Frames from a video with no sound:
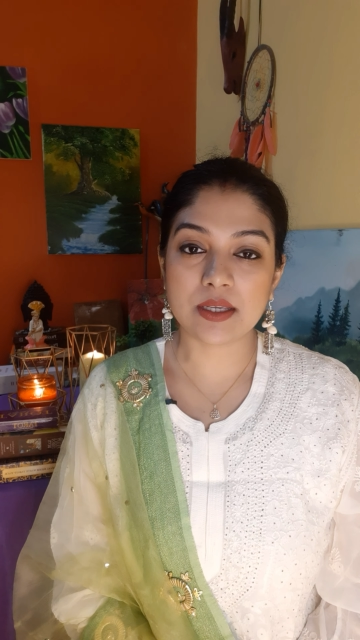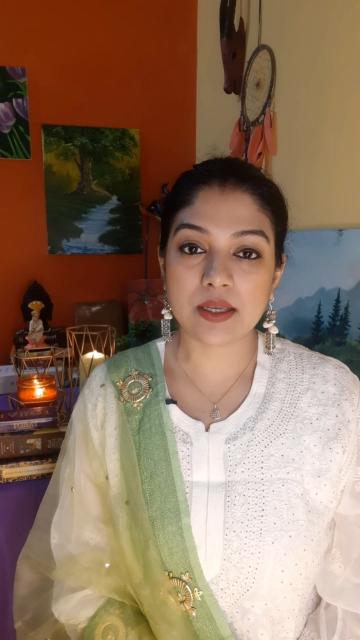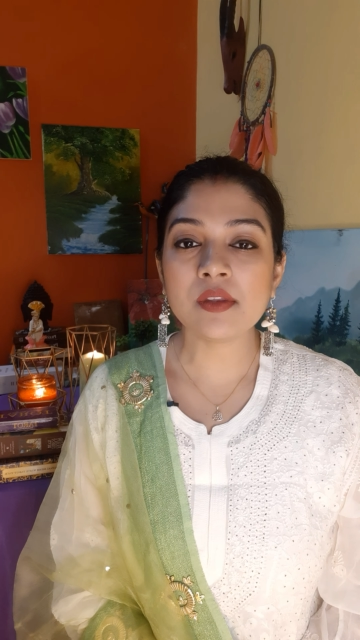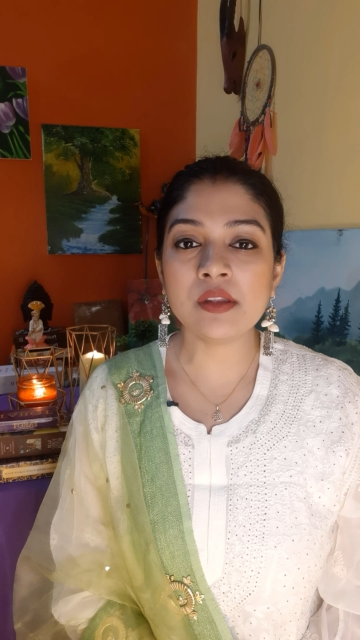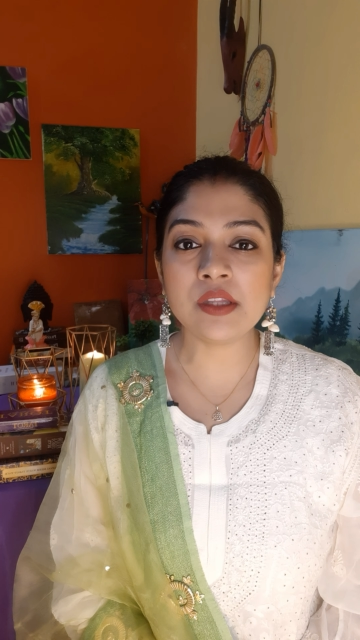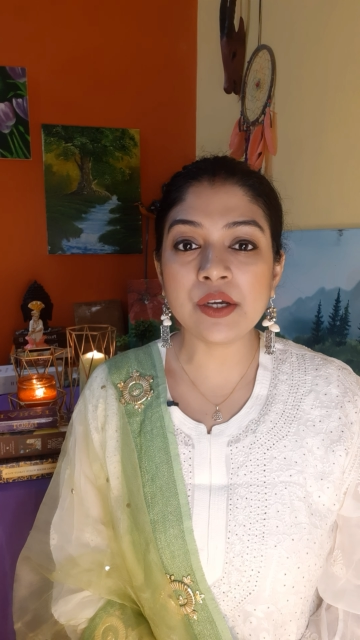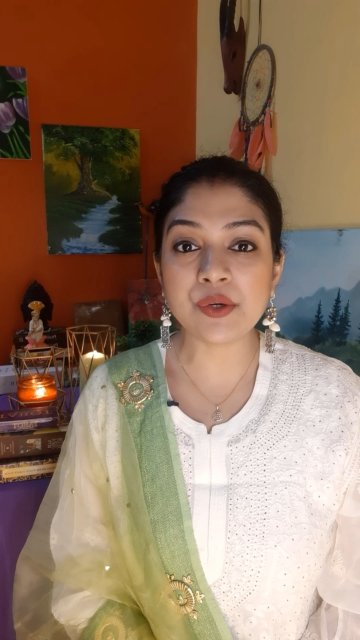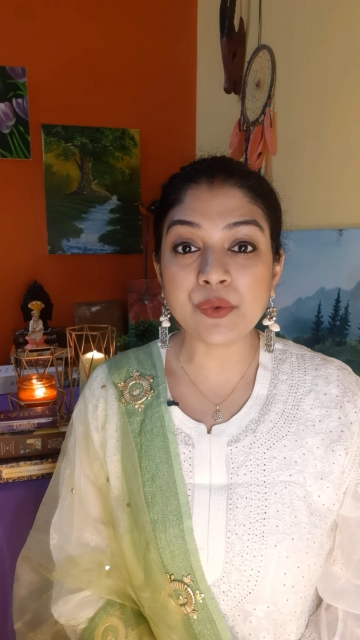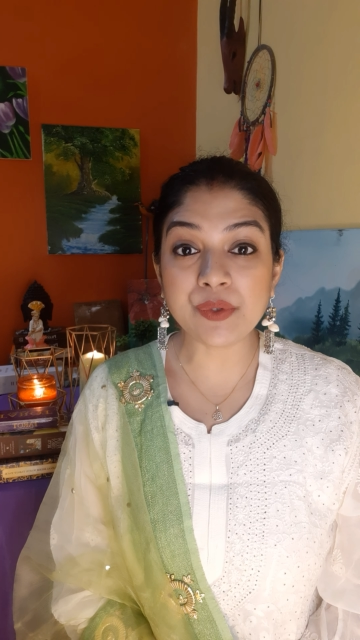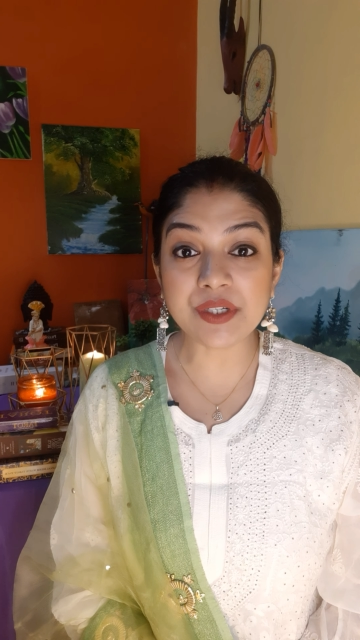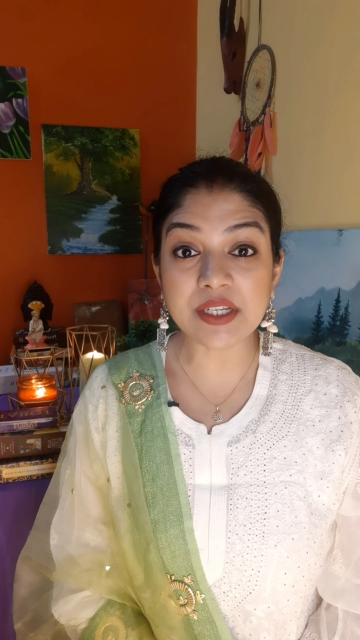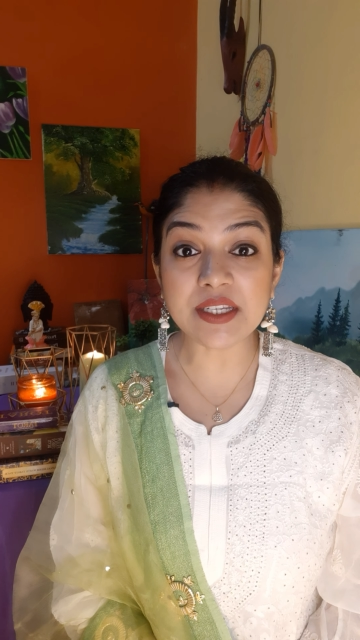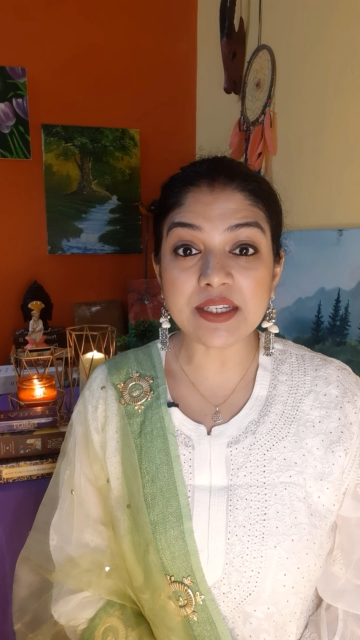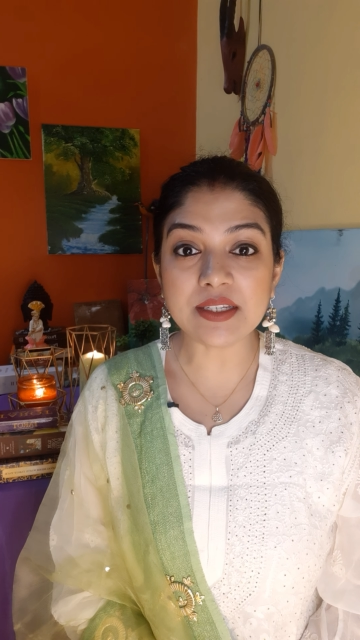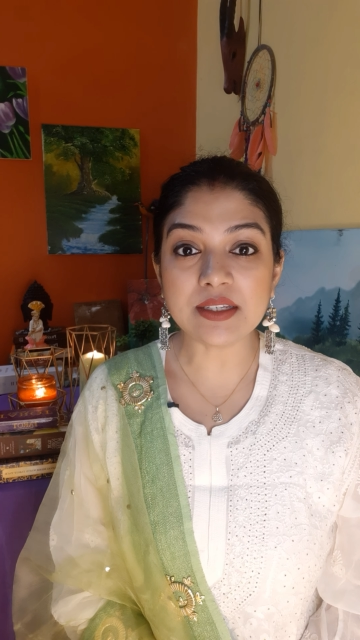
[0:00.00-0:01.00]
The
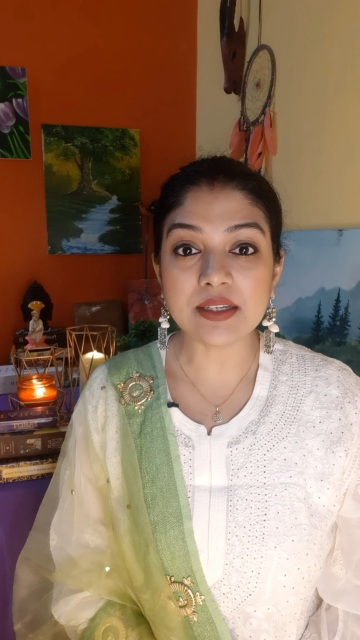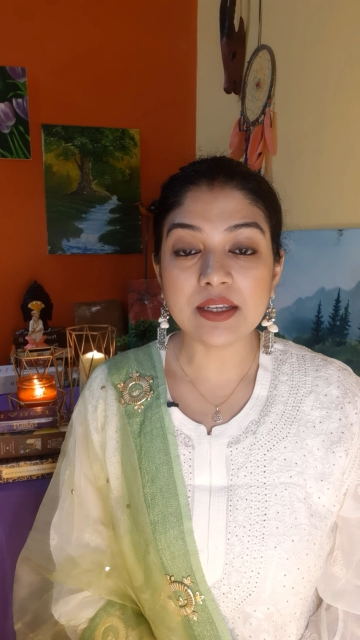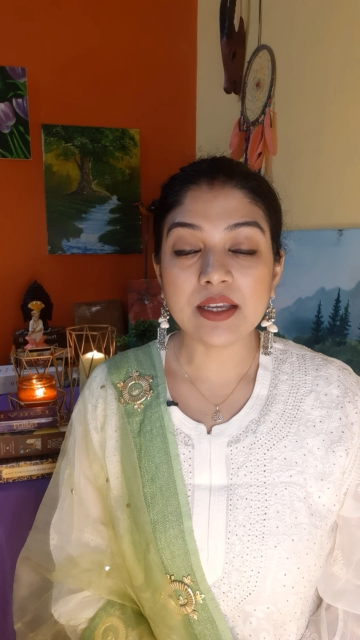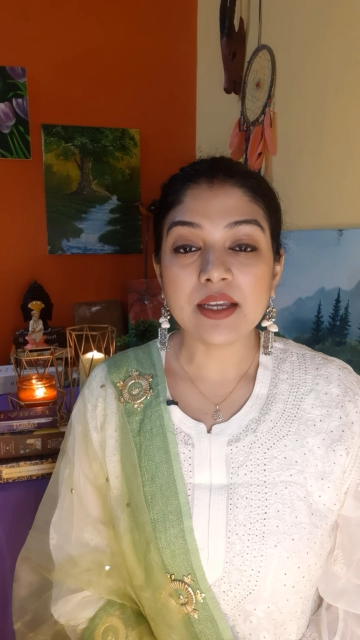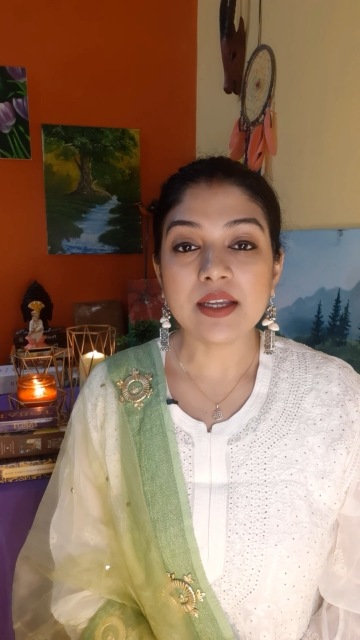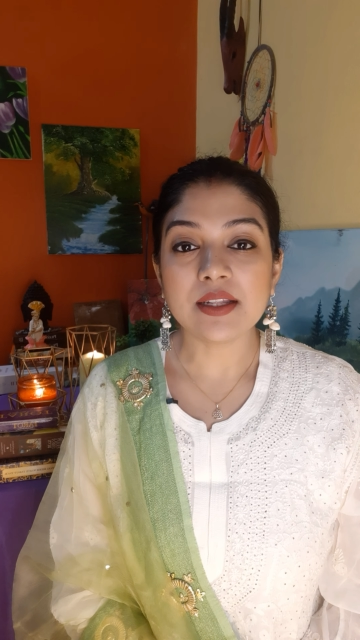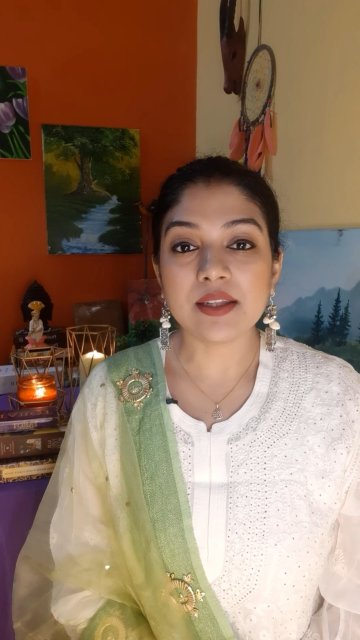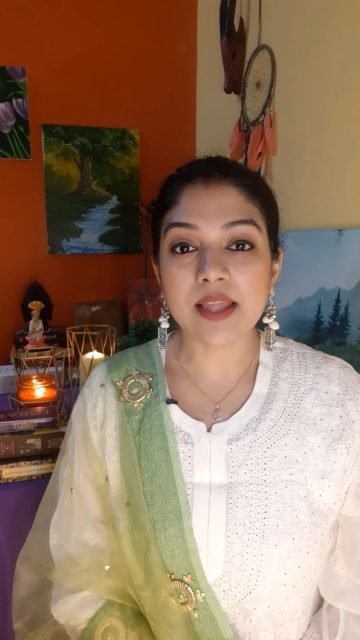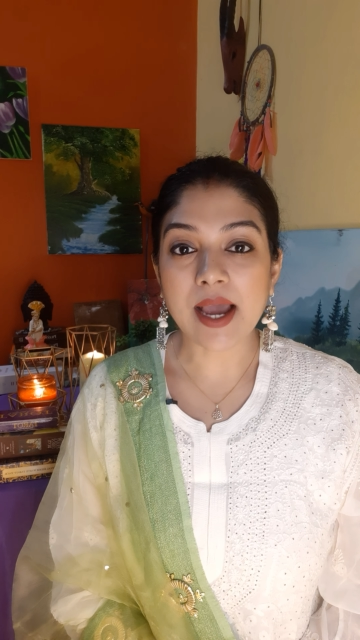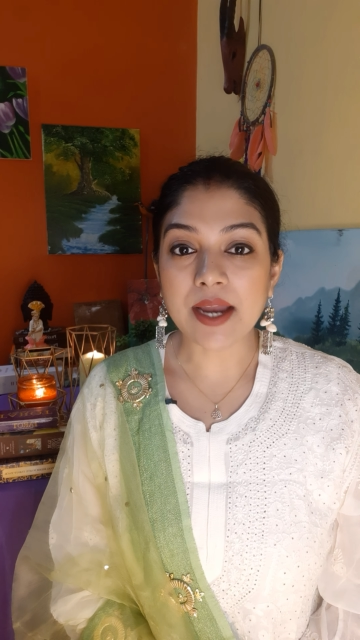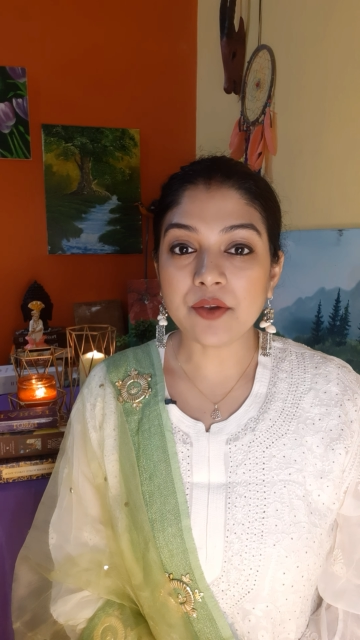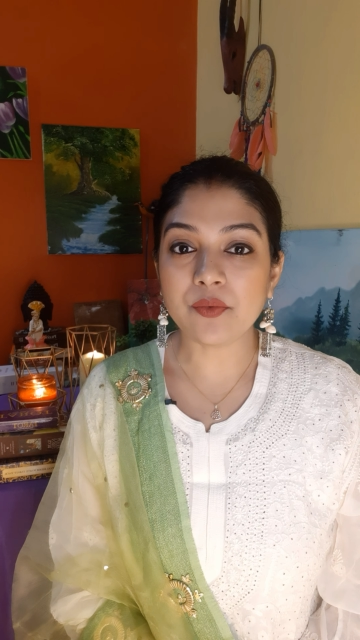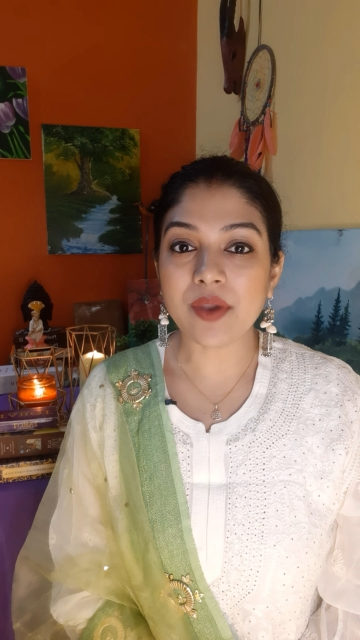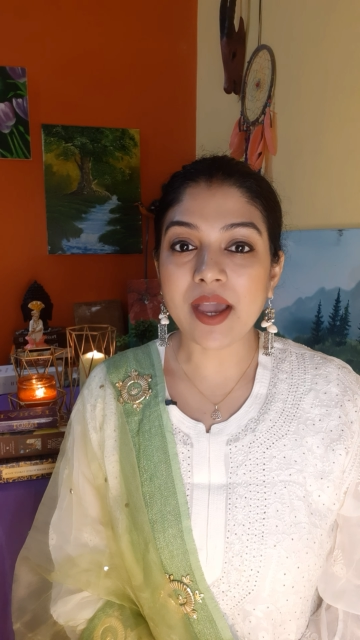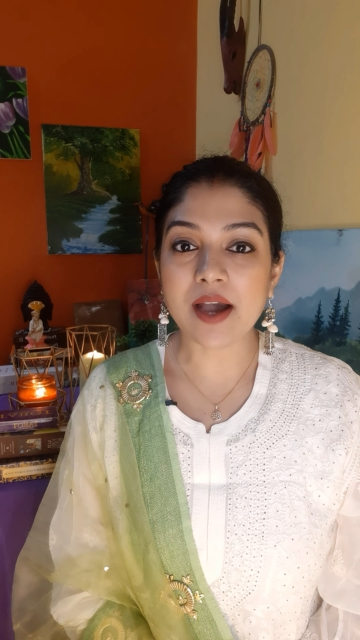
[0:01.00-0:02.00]
routine
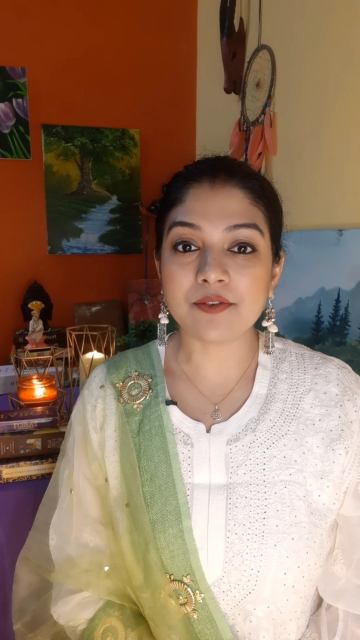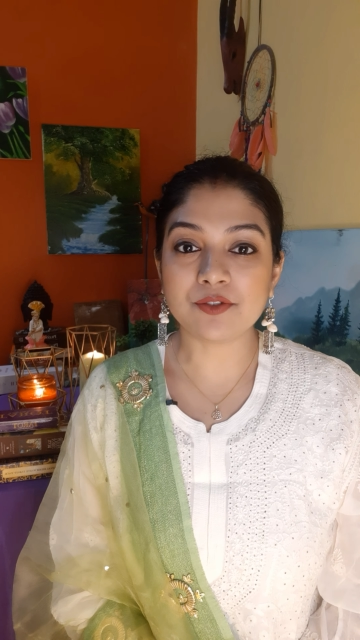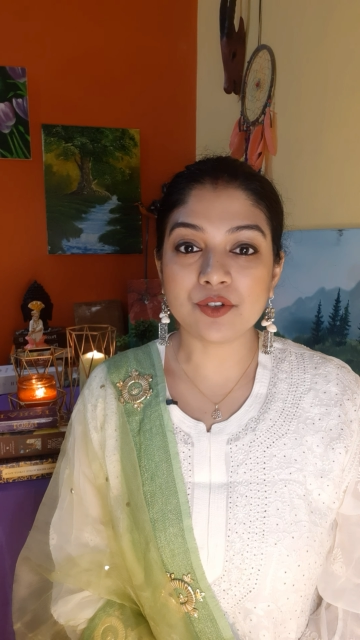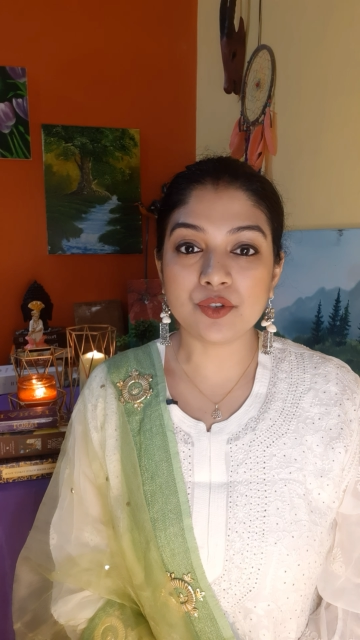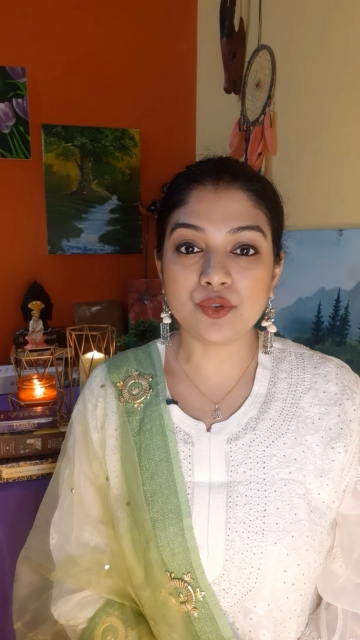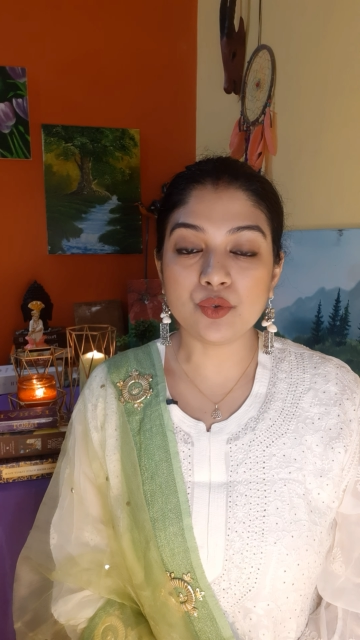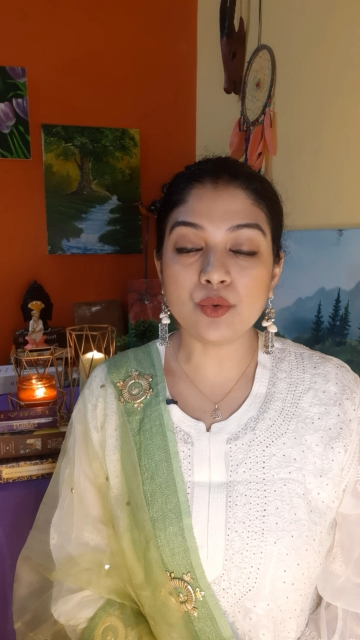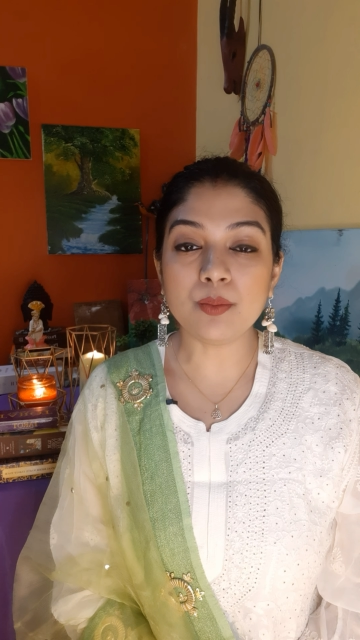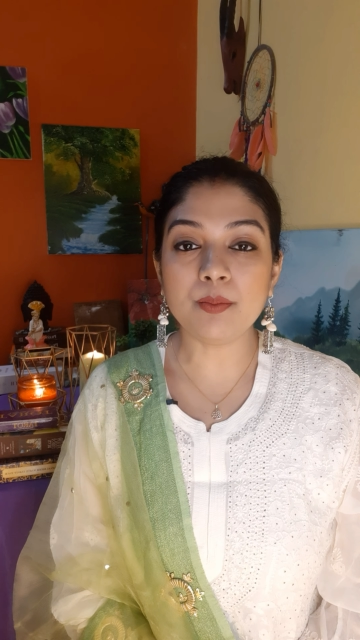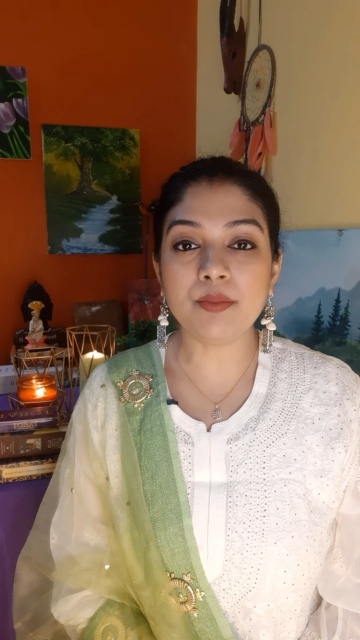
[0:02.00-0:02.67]
that we have to do